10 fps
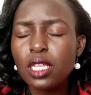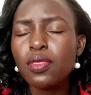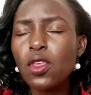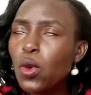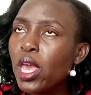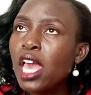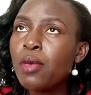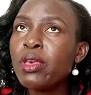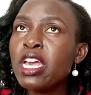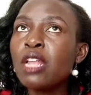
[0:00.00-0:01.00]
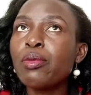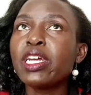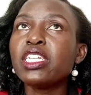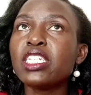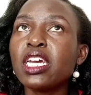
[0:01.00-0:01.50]
the way I began my
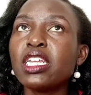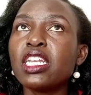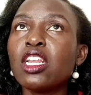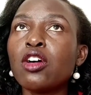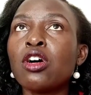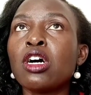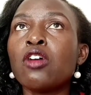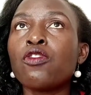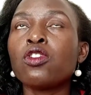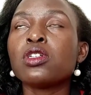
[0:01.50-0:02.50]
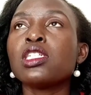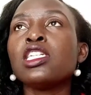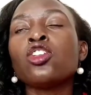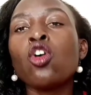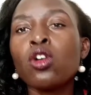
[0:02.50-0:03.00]
channel, of course,
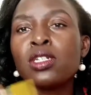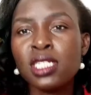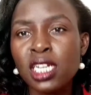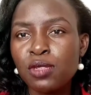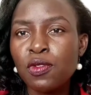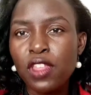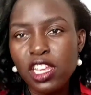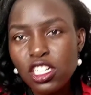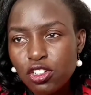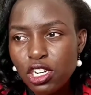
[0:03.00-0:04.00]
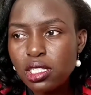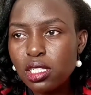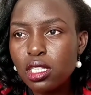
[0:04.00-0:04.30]
it all starts with the interest